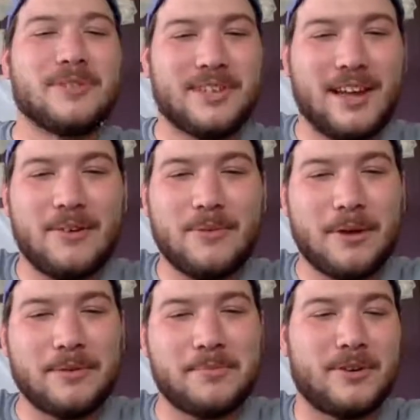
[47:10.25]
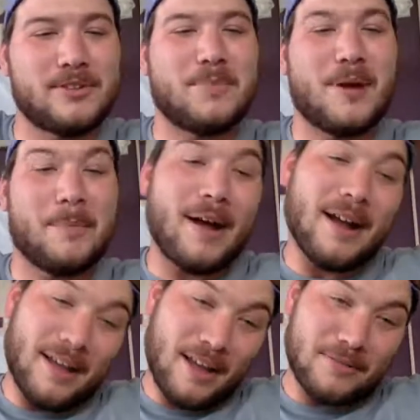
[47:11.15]
to say, welcome to Beers Brown
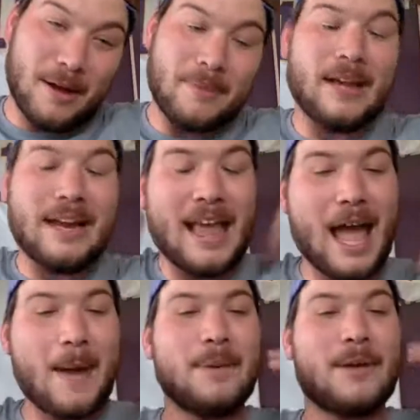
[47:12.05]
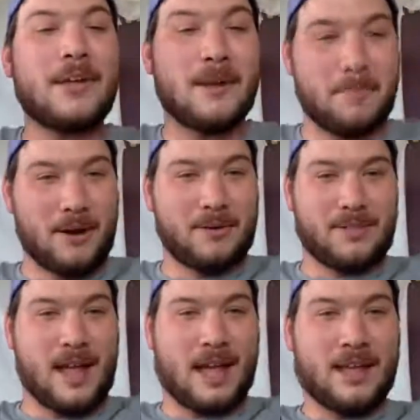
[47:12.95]
Podcast, Mama, and happy
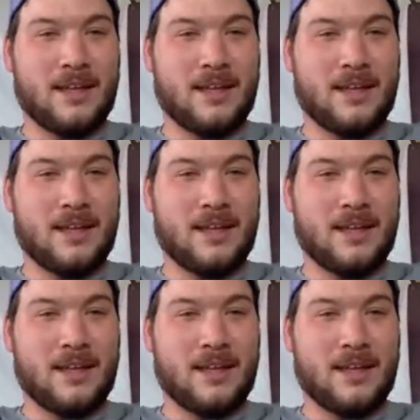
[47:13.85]
birthday.